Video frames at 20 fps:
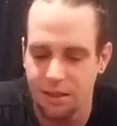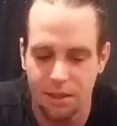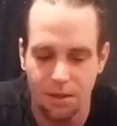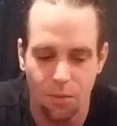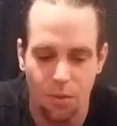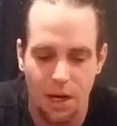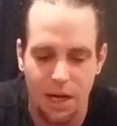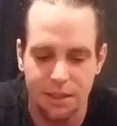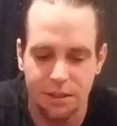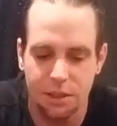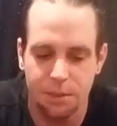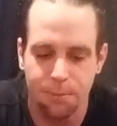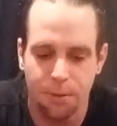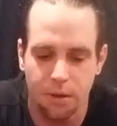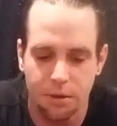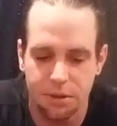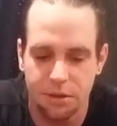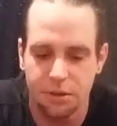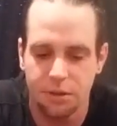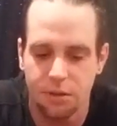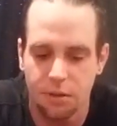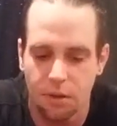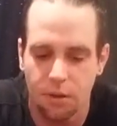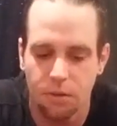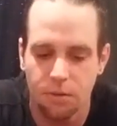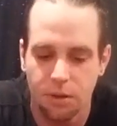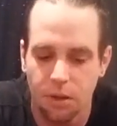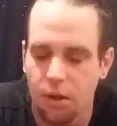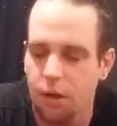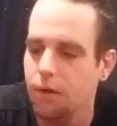Uh, why is this person still
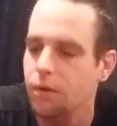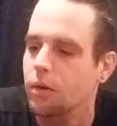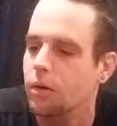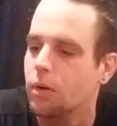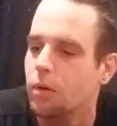holding on to